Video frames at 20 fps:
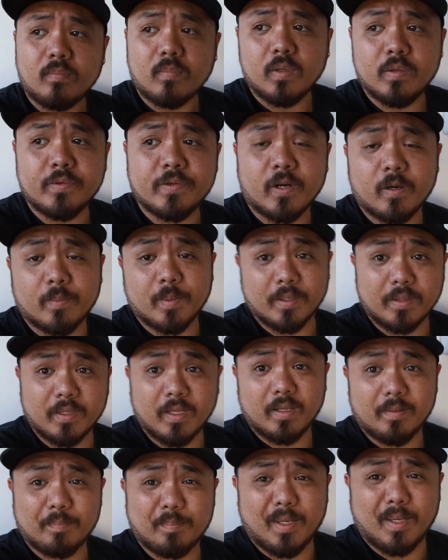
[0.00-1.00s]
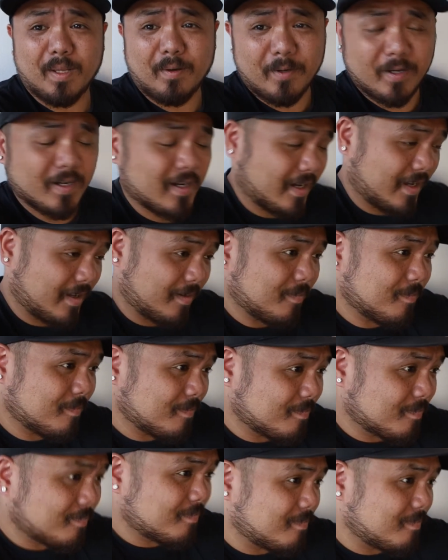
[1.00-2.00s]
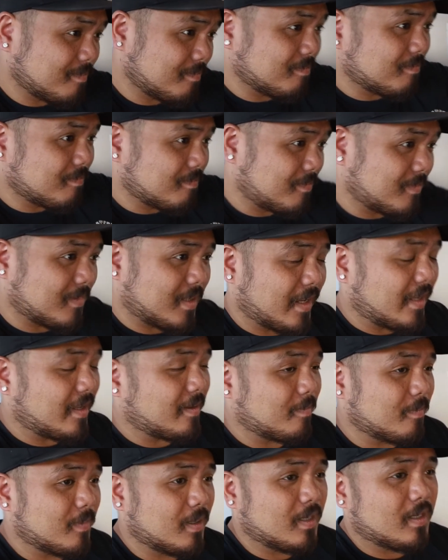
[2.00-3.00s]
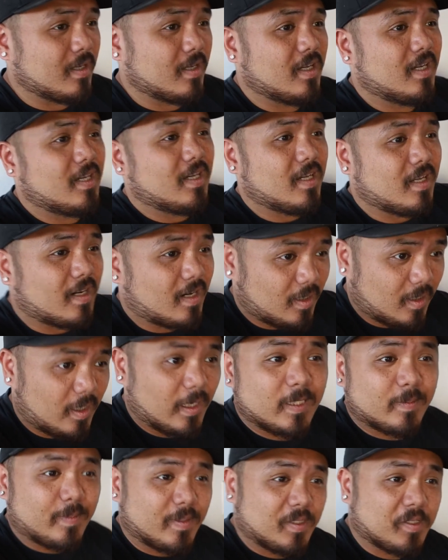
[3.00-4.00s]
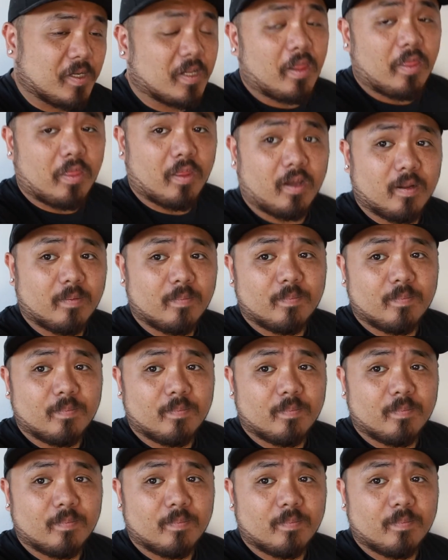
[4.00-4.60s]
Sorry about that, battery died. Dang it, I lost my train of thought.